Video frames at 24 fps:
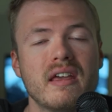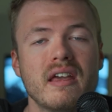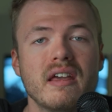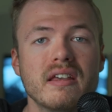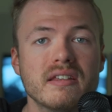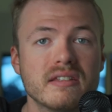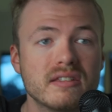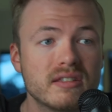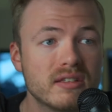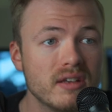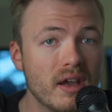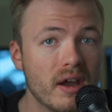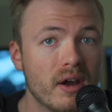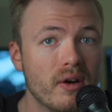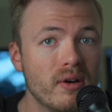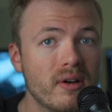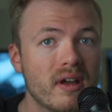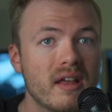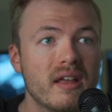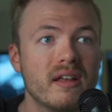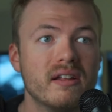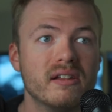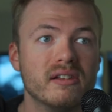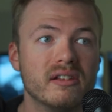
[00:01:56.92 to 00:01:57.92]
So
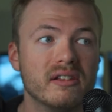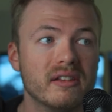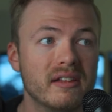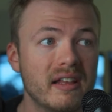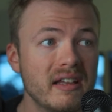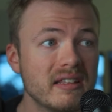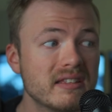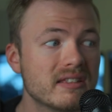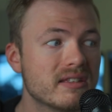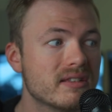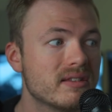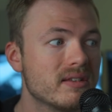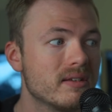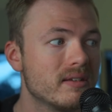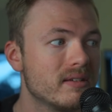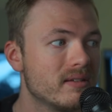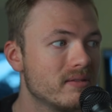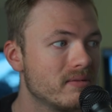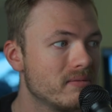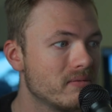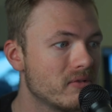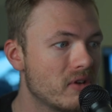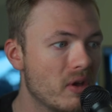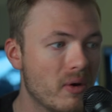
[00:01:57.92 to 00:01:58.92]
let's
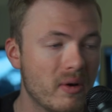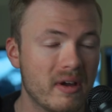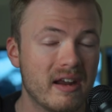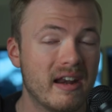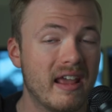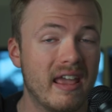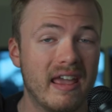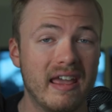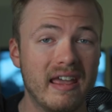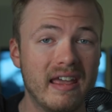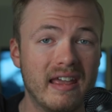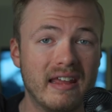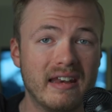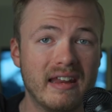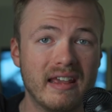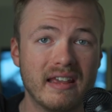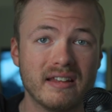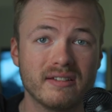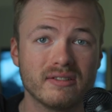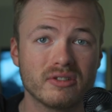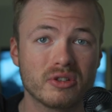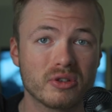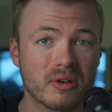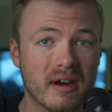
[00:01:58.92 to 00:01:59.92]
go on ahead
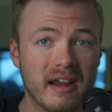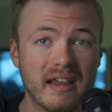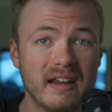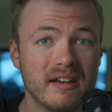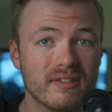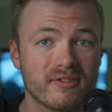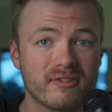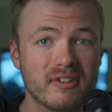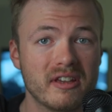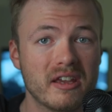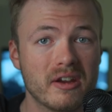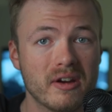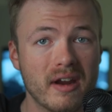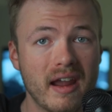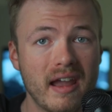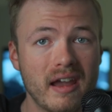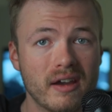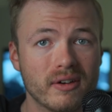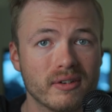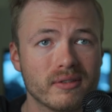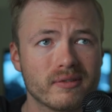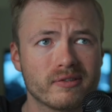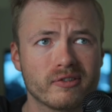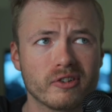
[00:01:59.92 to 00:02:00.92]
and try to figure
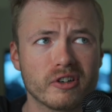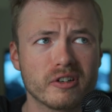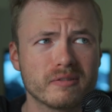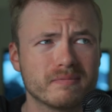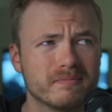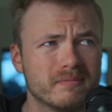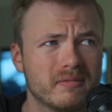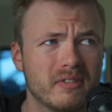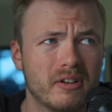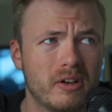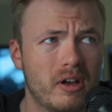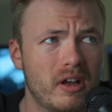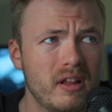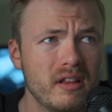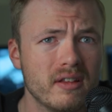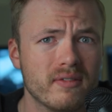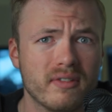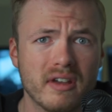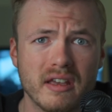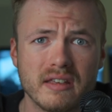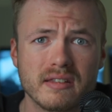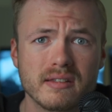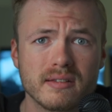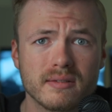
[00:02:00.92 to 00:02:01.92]
out for all of
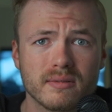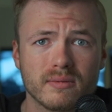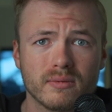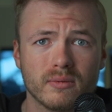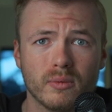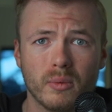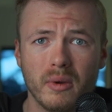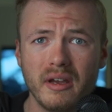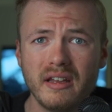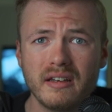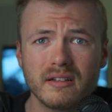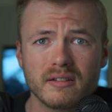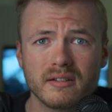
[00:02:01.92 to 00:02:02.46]
us, what